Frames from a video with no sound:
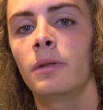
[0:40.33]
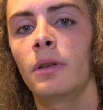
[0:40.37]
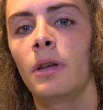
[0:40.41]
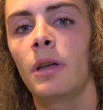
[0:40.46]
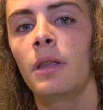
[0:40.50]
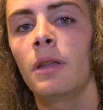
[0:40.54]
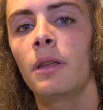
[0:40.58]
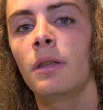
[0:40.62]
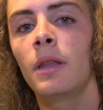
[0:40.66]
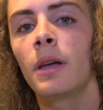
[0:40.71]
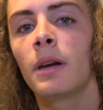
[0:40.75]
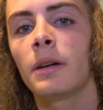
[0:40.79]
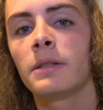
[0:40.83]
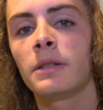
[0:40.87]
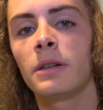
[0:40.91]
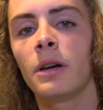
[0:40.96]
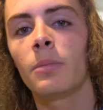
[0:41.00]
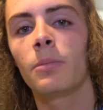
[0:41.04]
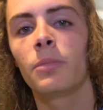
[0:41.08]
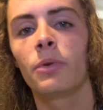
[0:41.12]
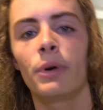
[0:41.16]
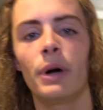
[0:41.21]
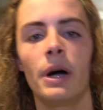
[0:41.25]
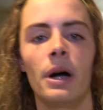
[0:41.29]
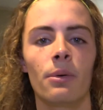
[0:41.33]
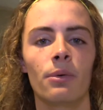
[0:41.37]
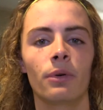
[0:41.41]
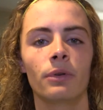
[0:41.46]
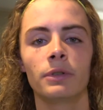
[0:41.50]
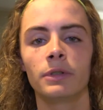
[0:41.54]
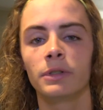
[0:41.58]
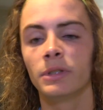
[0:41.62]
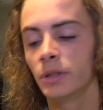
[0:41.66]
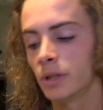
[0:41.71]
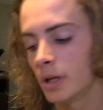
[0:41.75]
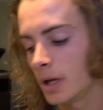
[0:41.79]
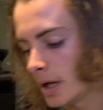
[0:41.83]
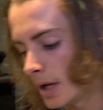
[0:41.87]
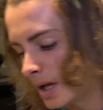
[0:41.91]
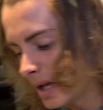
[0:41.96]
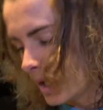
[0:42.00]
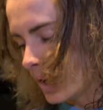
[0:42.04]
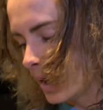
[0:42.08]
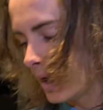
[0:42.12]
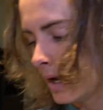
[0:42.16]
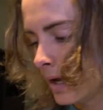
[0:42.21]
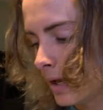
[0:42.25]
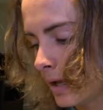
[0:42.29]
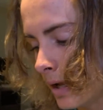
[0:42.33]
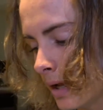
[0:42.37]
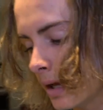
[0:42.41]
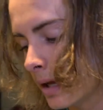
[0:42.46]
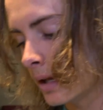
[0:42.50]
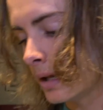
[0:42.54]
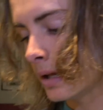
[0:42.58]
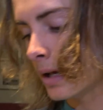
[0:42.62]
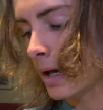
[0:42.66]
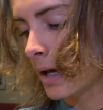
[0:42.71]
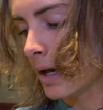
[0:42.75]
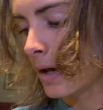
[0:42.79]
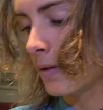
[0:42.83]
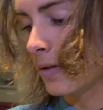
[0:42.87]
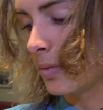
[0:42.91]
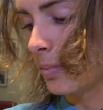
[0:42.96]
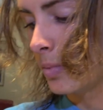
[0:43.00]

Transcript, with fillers: in the next couple hours and then I have to